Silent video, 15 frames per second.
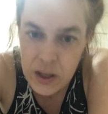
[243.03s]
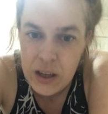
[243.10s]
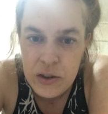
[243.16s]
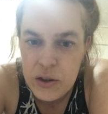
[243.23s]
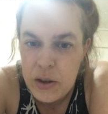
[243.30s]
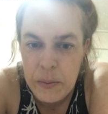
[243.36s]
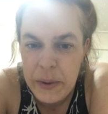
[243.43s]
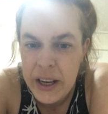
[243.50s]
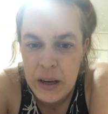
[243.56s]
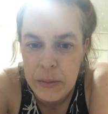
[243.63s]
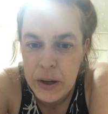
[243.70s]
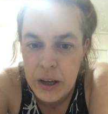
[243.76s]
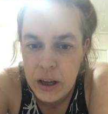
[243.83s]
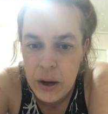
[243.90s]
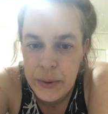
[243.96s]
It doesn't mean
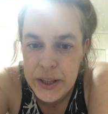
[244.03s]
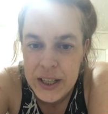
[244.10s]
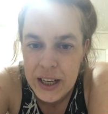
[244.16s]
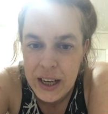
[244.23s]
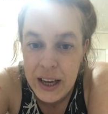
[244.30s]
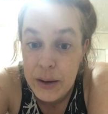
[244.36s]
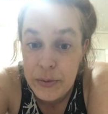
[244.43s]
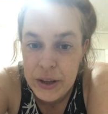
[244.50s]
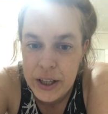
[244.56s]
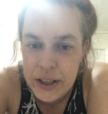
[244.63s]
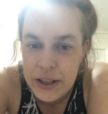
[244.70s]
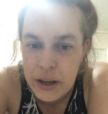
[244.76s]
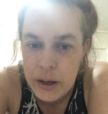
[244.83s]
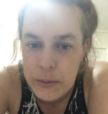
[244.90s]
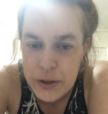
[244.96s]
I'm going to go into labour
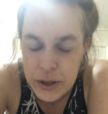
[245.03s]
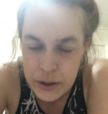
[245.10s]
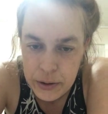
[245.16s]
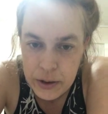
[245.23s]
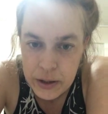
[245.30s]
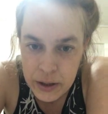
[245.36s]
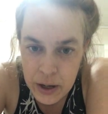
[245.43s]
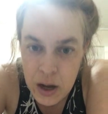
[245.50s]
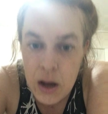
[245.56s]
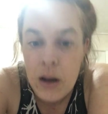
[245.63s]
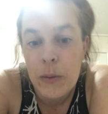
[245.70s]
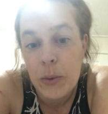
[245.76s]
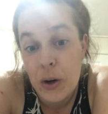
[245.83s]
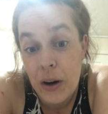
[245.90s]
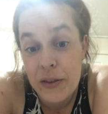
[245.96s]
anytime soon,
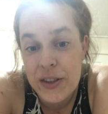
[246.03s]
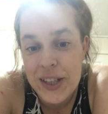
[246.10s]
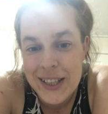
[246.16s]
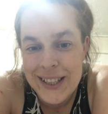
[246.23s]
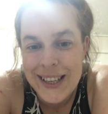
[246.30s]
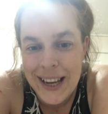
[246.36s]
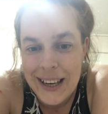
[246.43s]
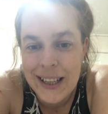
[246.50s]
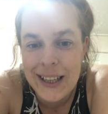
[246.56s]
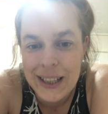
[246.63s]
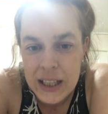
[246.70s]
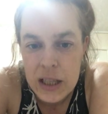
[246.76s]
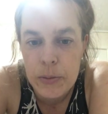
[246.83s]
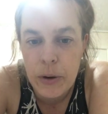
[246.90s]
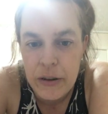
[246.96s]
but obviously
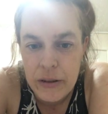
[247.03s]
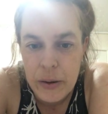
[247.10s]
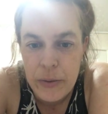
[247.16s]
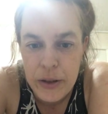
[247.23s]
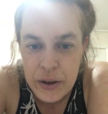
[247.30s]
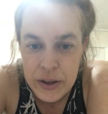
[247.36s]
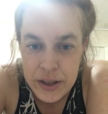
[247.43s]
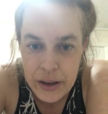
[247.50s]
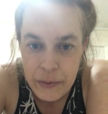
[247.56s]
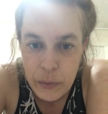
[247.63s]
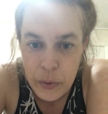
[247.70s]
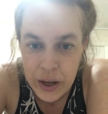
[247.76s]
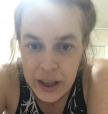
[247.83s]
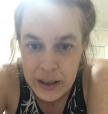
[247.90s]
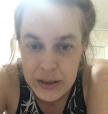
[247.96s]
technically tomorrow,
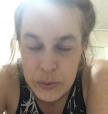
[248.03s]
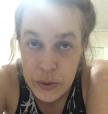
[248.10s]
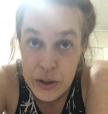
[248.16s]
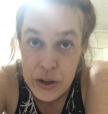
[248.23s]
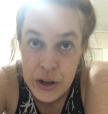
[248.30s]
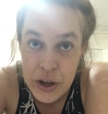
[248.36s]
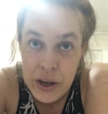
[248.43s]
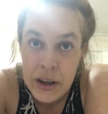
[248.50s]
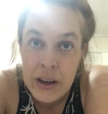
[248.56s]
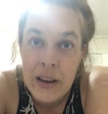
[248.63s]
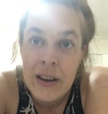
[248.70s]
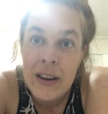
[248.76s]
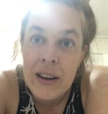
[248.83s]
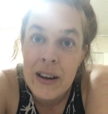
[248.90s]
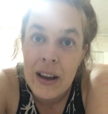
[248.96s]
37 weeks, which
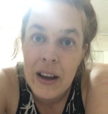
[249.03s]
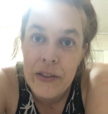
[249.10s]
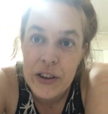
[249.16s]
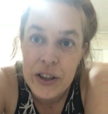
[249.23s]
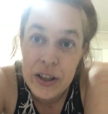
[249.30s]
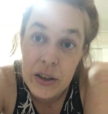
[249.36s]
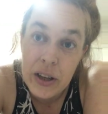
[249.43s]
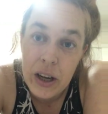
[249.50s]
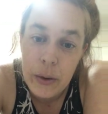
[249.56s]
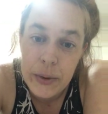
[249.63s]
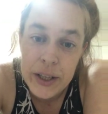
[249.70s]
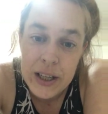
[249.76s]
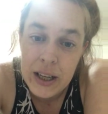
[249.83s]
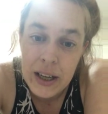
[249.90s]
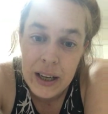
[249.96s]
if you did
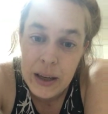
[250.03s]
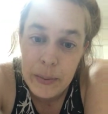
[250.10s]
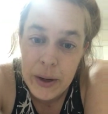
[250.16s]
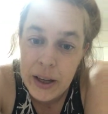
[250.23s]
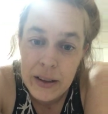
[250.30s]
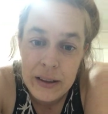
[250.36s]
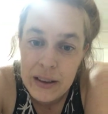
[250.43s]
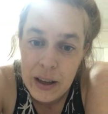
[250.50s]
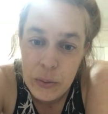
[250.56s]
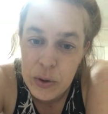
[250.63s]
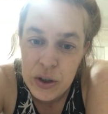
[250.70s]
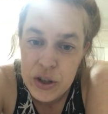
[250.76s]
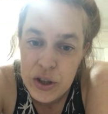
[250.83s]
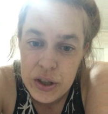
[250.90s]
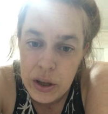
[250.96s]
go into labour, they
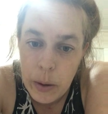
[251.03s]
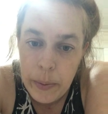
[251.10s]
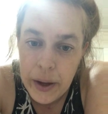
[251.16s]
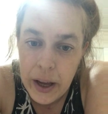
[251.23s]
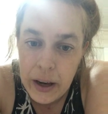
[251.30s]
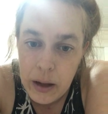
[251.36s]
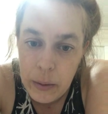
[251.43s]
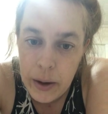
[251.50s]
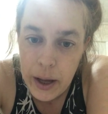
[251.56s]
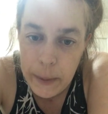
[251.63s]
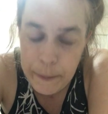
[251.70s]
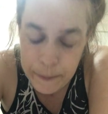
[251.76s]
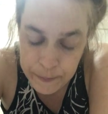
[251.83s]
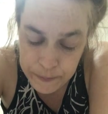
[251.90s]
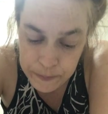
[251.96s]
wouldn't stop it
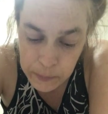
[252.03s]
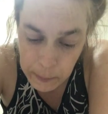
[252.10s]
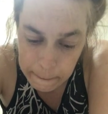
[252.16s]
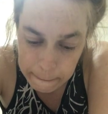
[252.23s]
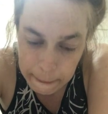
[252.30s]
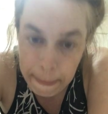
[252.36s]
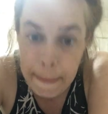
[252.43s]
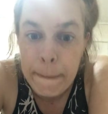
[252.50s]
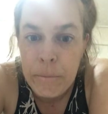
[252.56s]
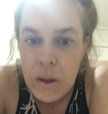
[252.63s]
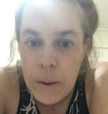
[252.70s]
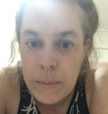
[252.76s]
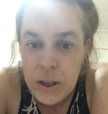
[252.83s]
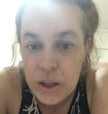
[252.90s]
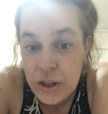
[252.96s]
anyway,
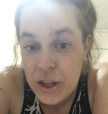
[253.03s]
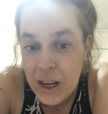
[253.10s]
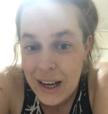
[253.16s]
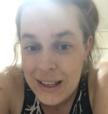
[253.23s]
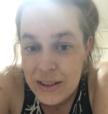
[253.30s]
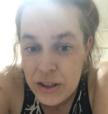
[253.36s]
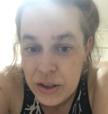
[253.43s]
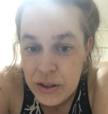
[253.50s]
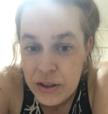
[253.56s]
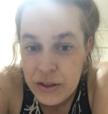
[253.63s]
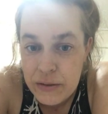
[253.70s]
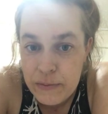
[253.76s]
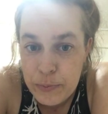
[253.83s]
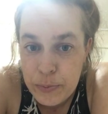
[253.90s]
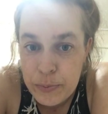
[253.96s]
because your class
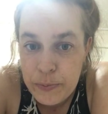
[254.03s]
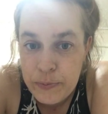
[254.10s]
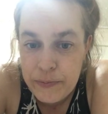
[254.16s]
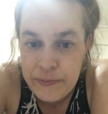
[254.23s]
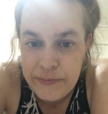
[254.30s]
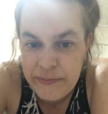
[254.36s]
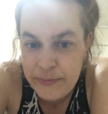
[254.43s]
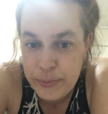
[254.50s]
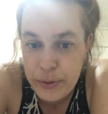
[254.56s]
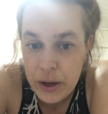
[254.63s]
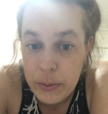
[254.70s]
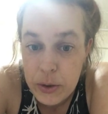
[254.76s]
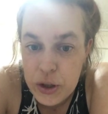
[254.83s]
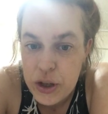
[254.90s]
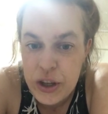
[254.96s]
is
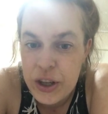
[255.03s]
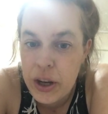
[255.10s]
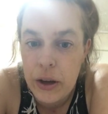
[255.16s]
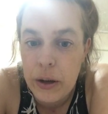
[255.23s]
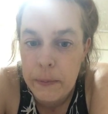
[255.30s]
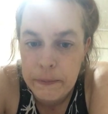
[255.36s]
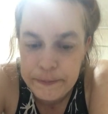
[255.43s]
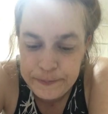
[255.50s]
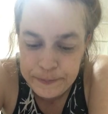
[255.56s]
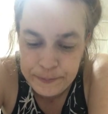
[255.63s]
pretty much term.